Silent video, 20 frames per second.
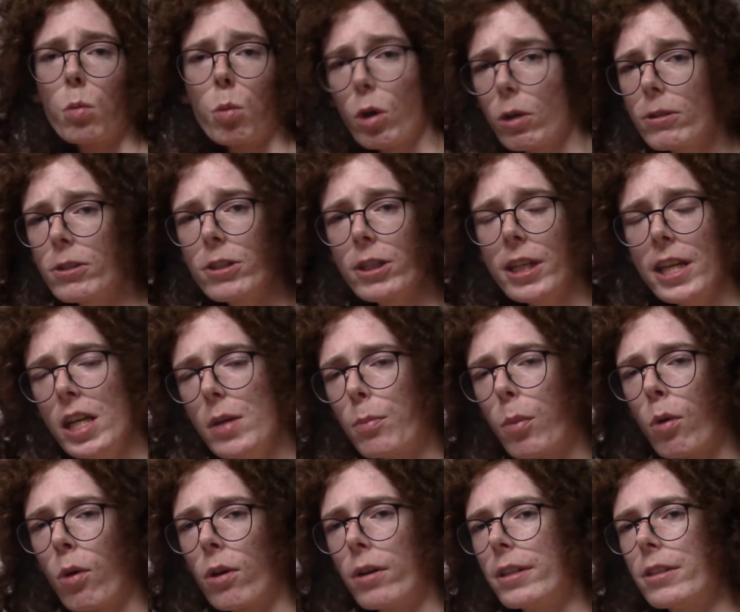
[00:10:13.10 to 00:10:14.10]
worst
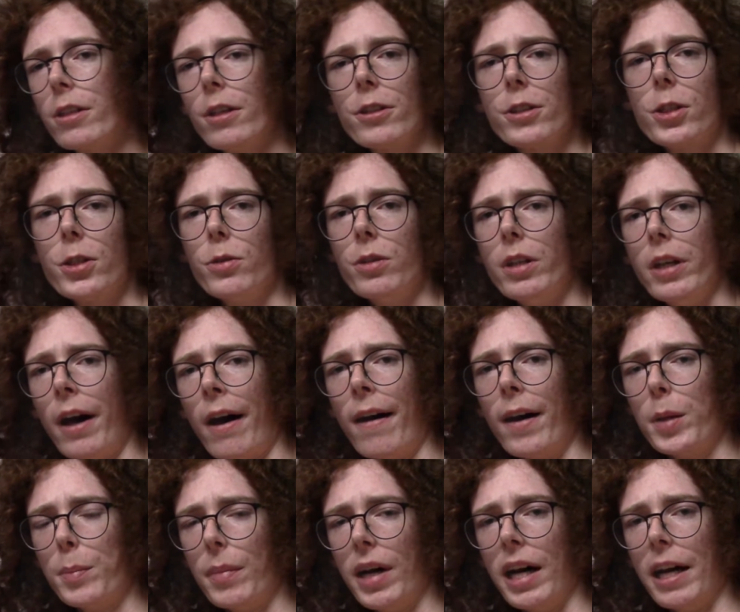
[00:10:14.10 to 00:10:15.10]
keyboard, it's also
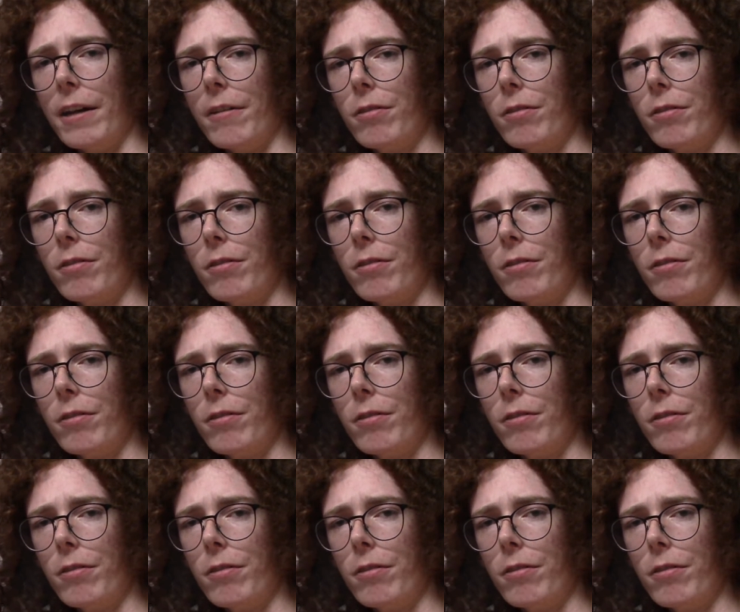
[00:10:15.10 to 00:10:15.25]
not my